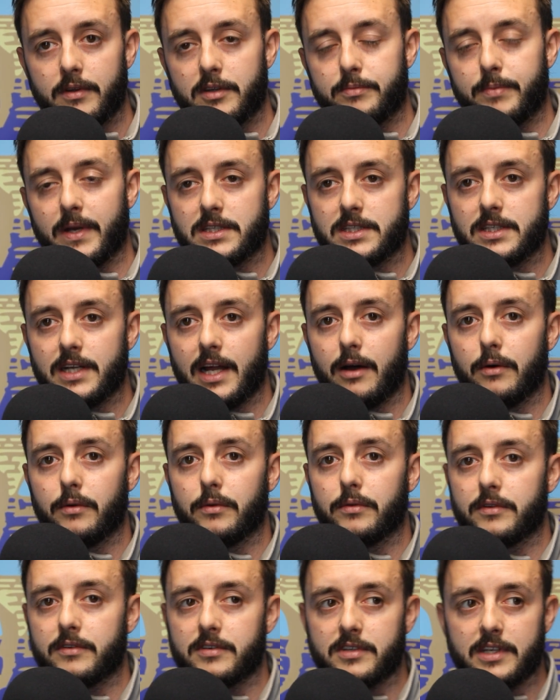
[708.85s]
Especially
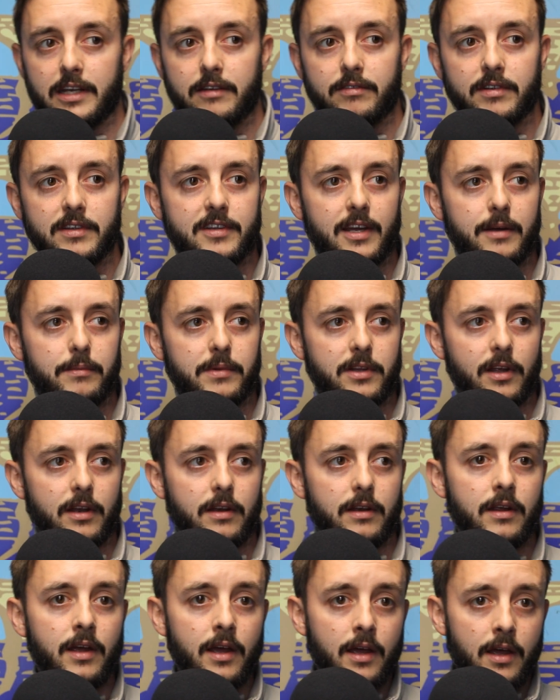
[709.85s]
now, Steve and Tim have
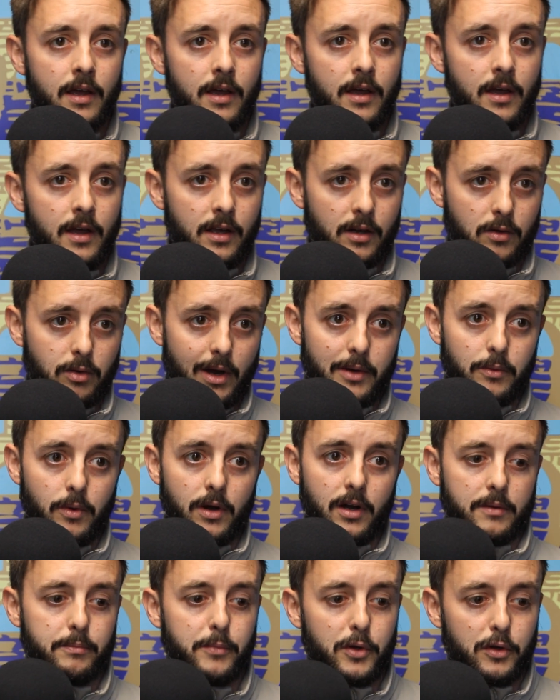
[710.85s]
done great
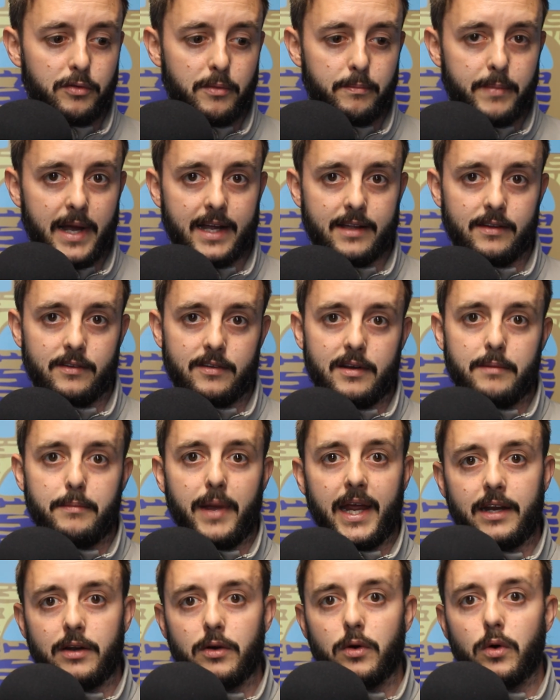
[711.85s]
work moving back into the
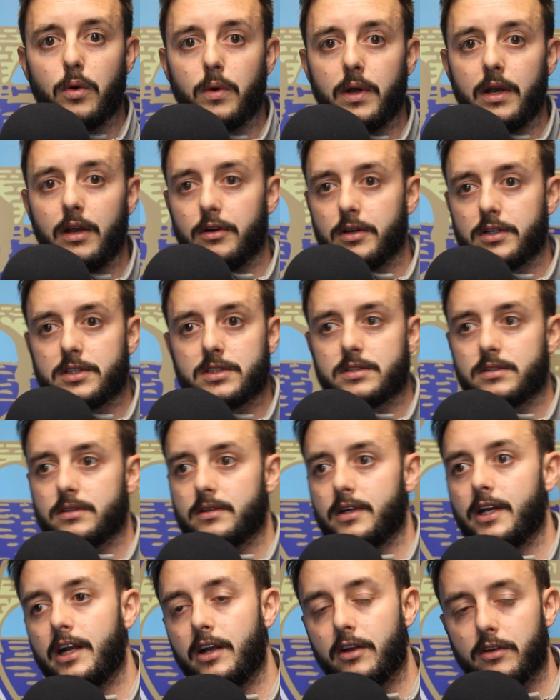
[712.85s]
main hall. It looks
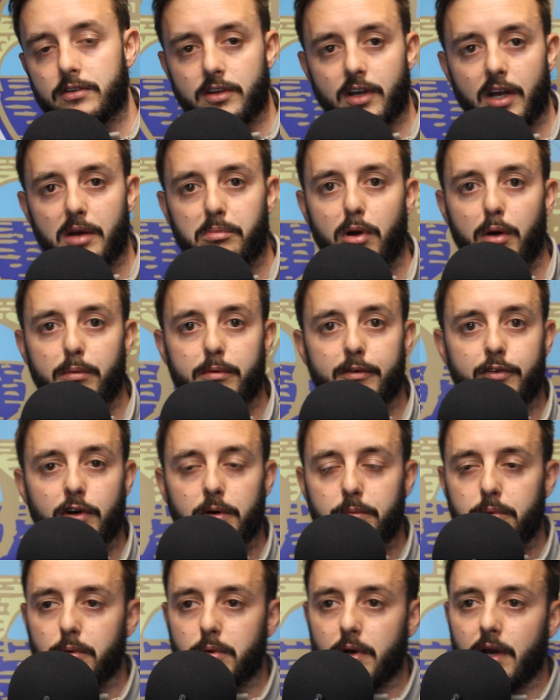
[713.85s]
like a proper
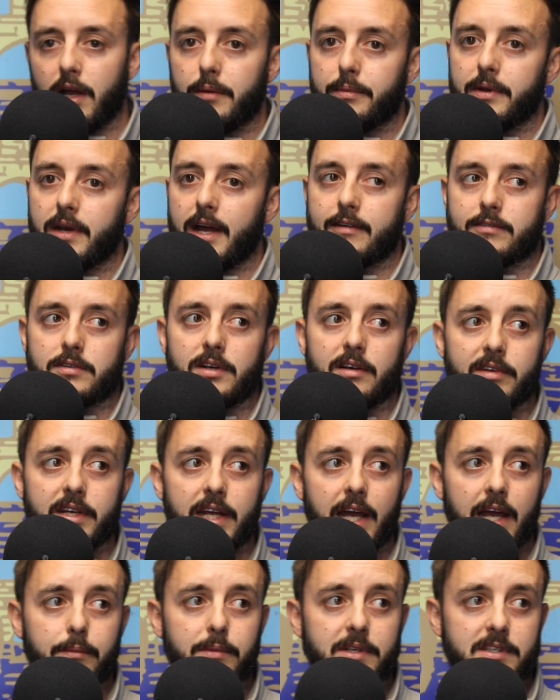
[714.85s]
football club, and after every
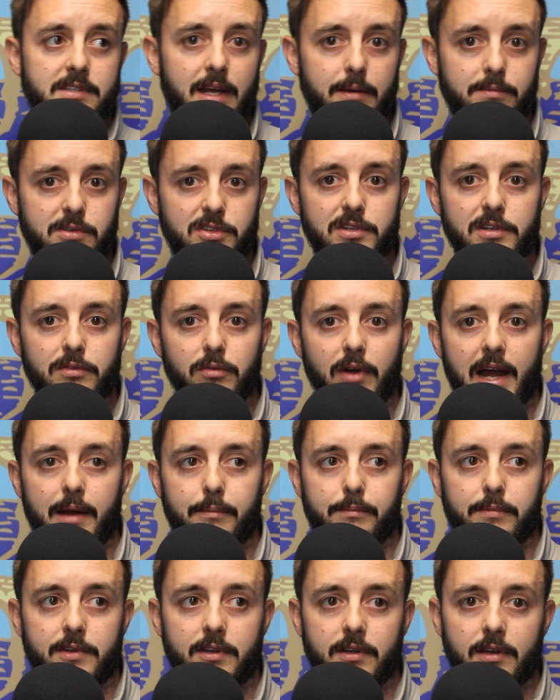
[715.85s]
game, it's absolutely rammed.